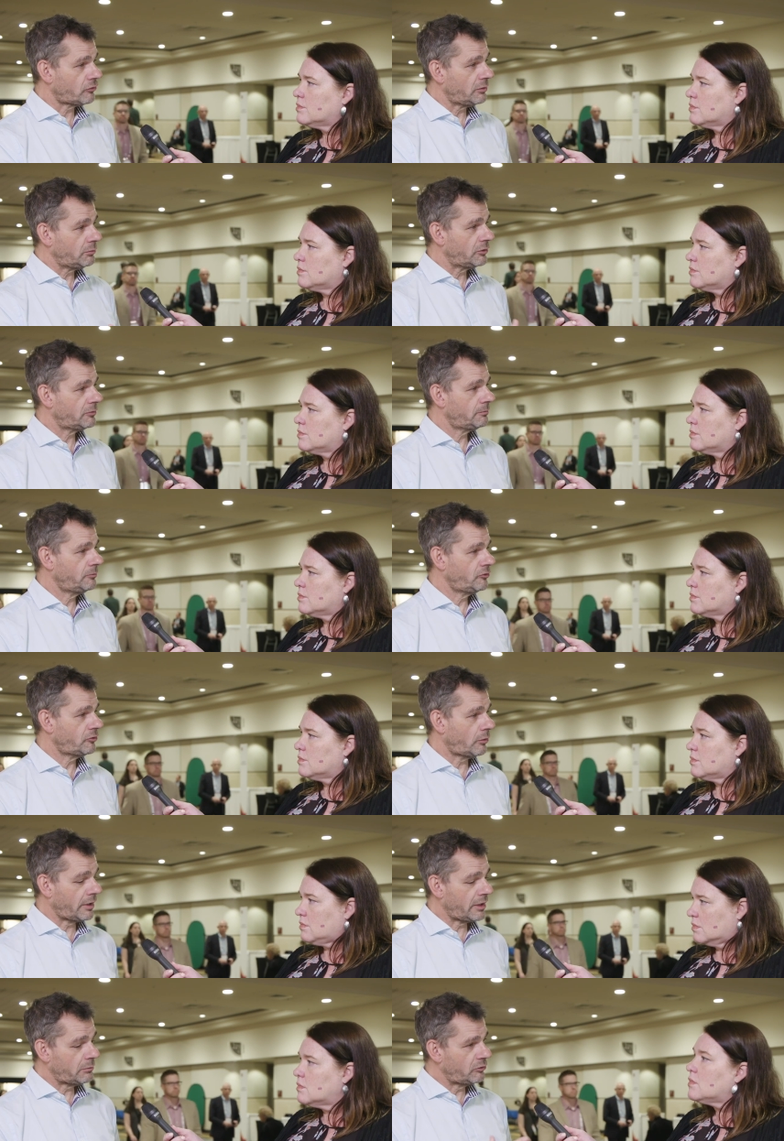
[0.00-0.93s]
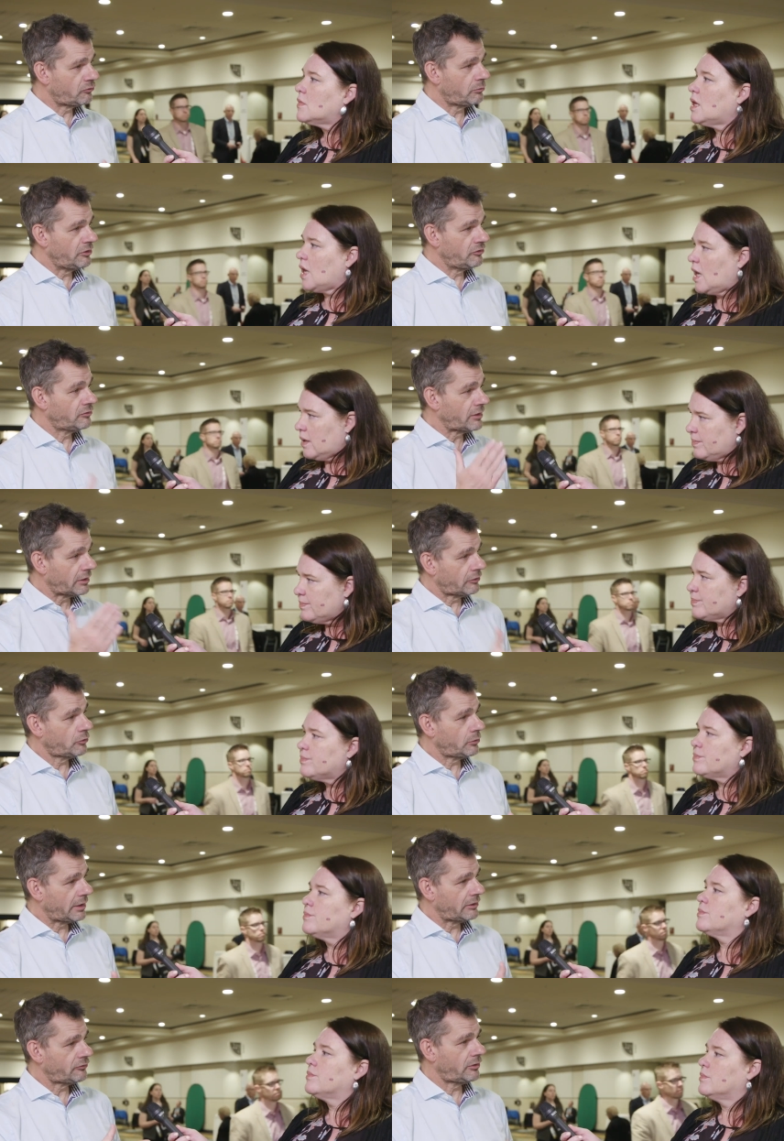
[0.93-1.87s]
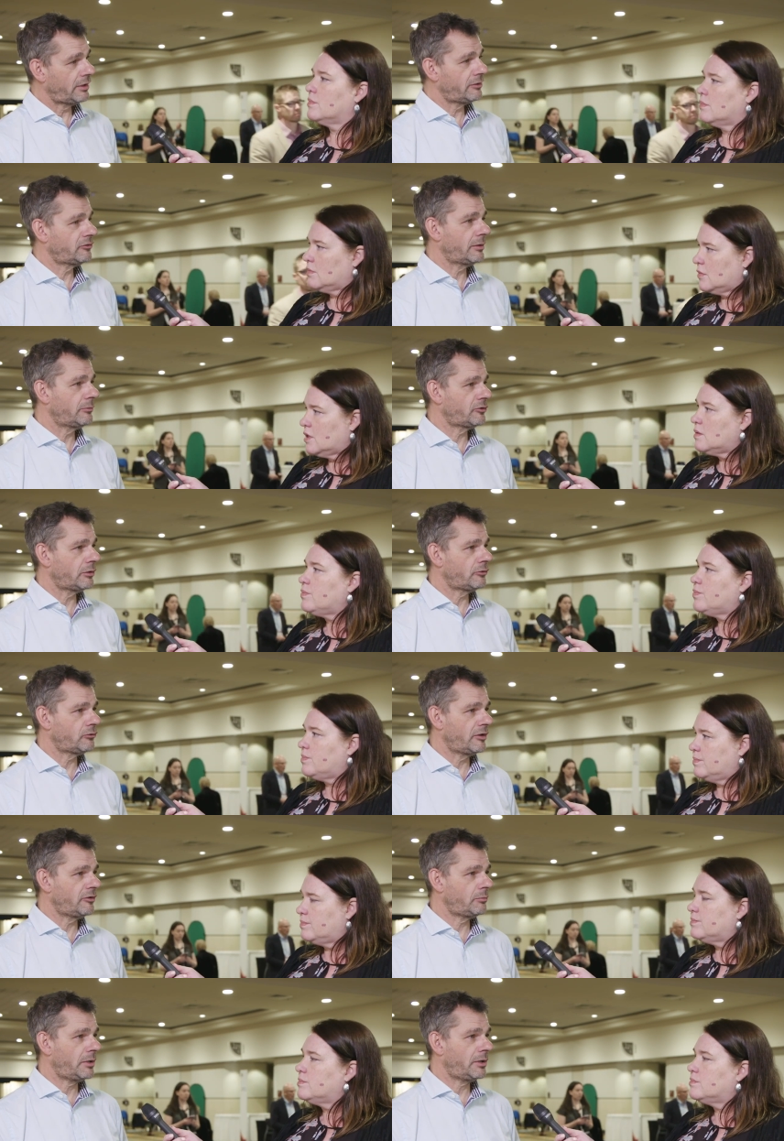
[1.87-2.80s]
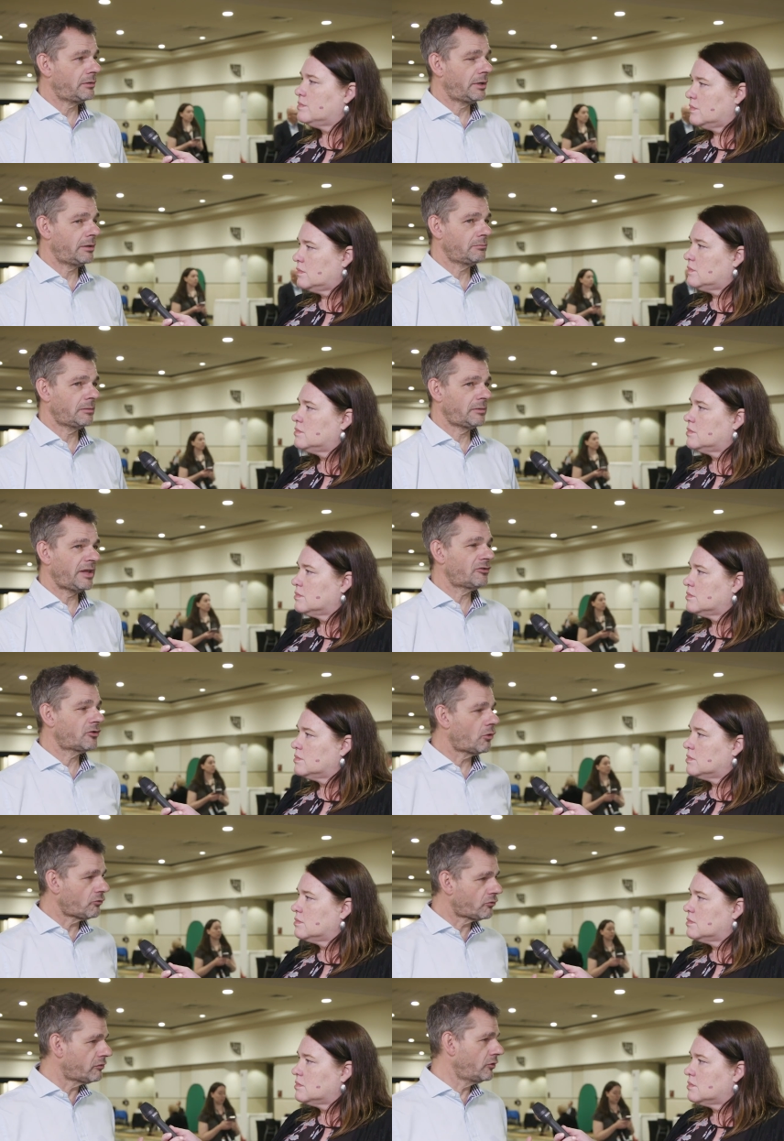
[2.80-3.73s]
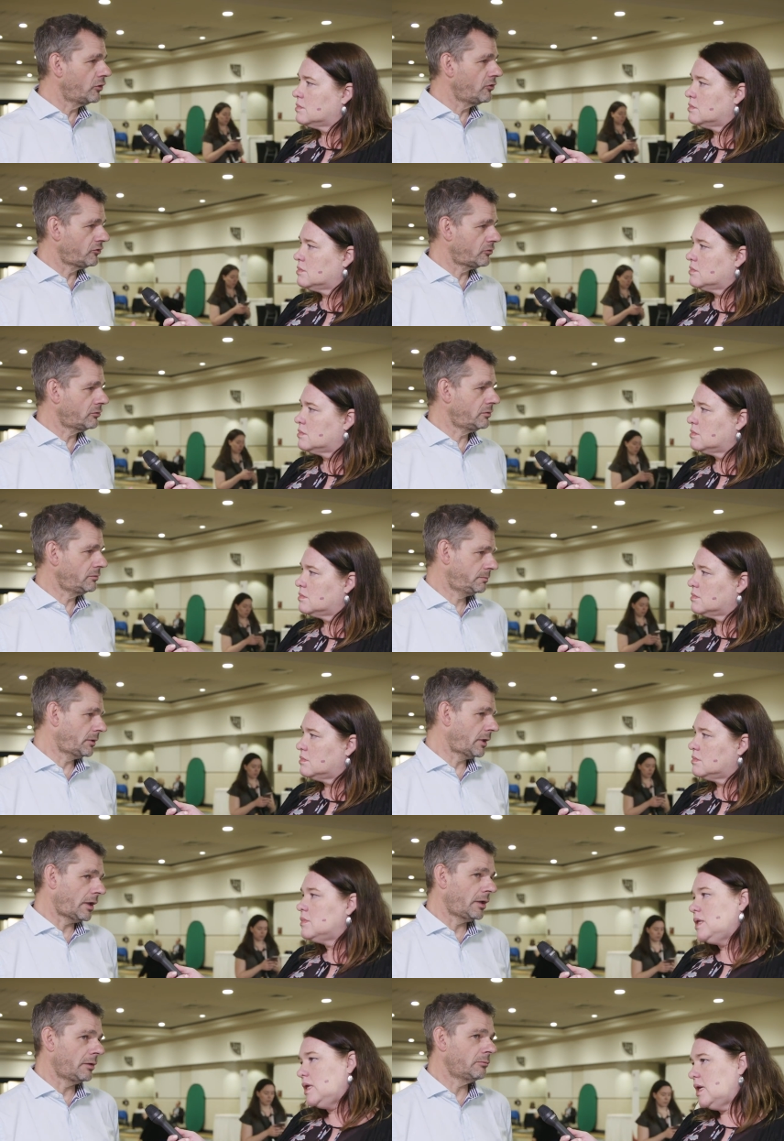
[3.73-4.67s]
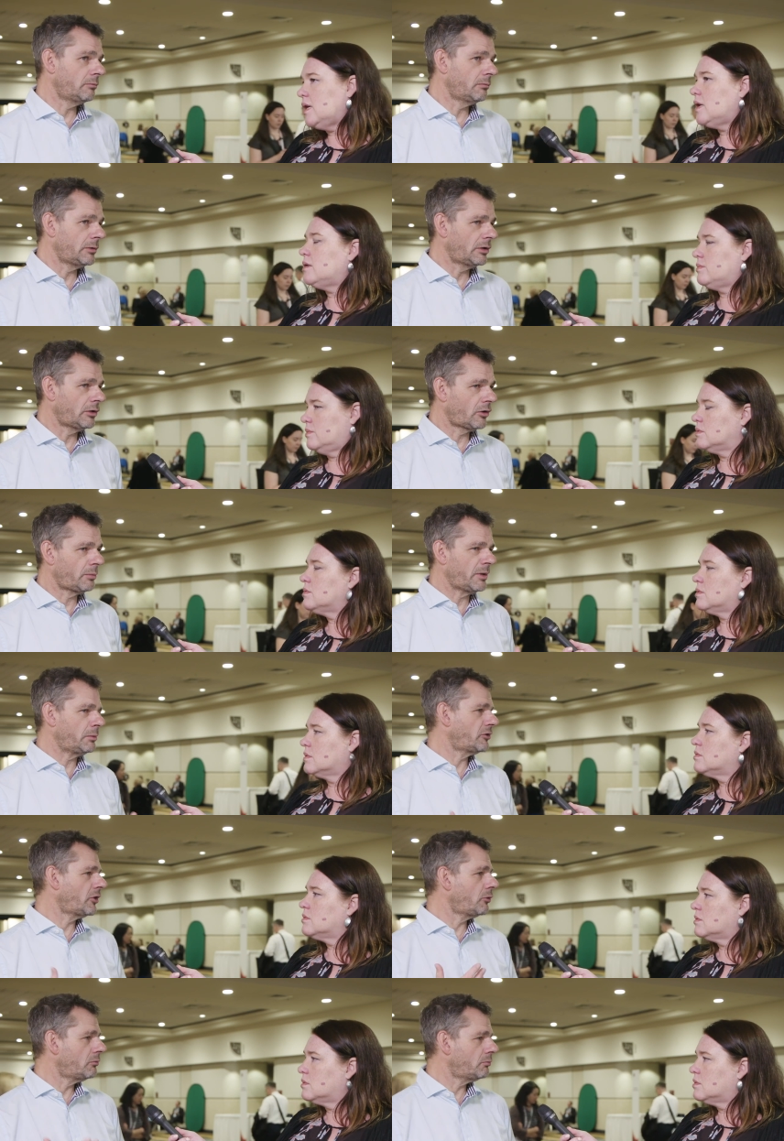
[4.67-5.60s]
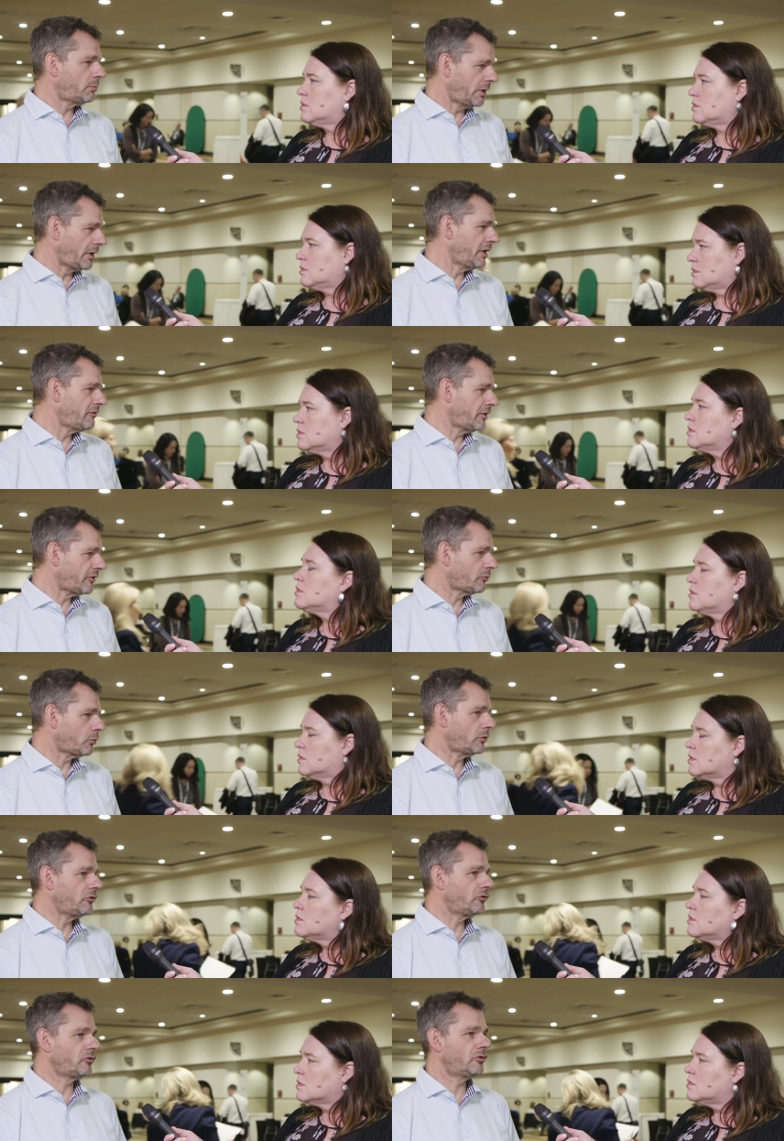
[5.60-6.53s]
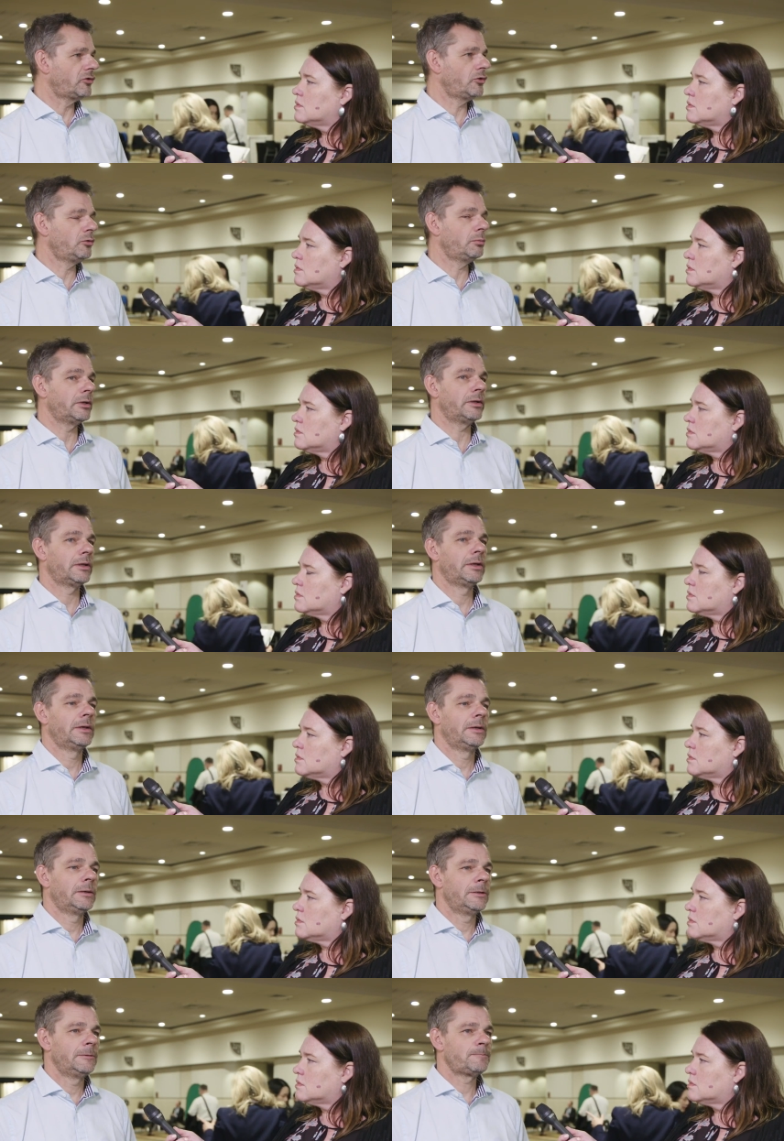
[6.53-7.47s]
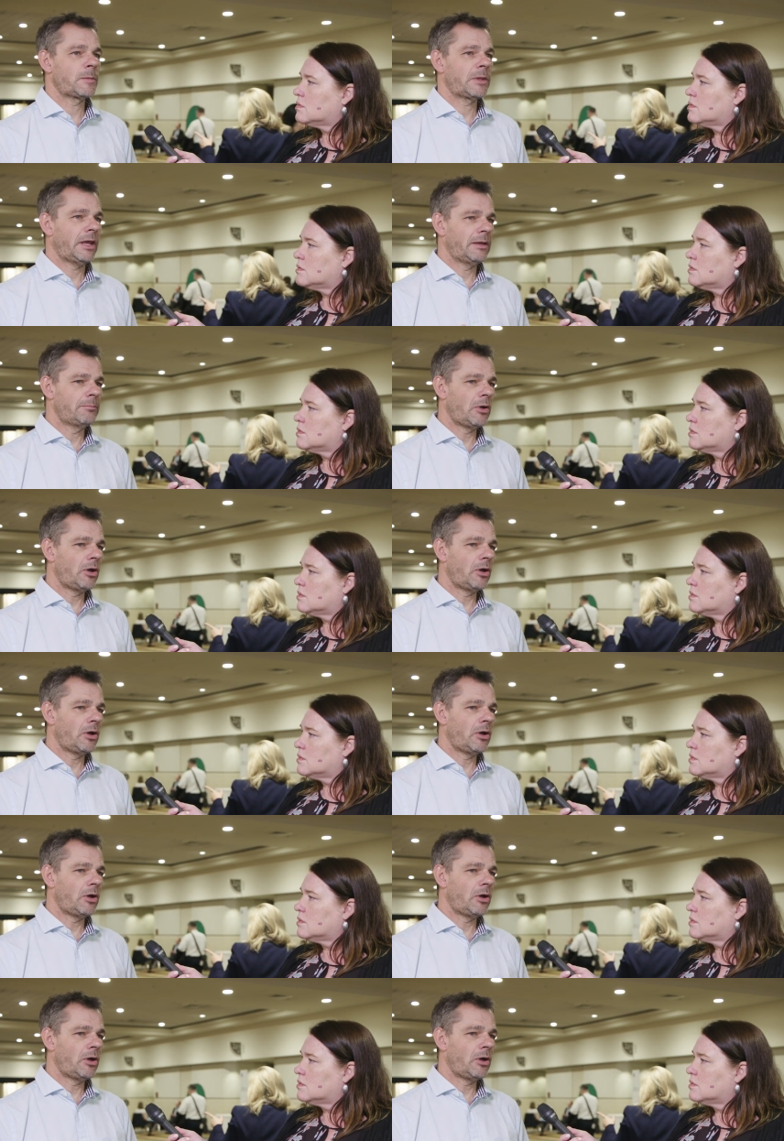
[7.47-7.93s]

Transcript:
Speaker 1: treatment. So I'll get them into remission, then I'll do an allogeneic stem cell transplant. Now, that's controversial. Um, yeah. A lot of people don't believe that's what you should do, but in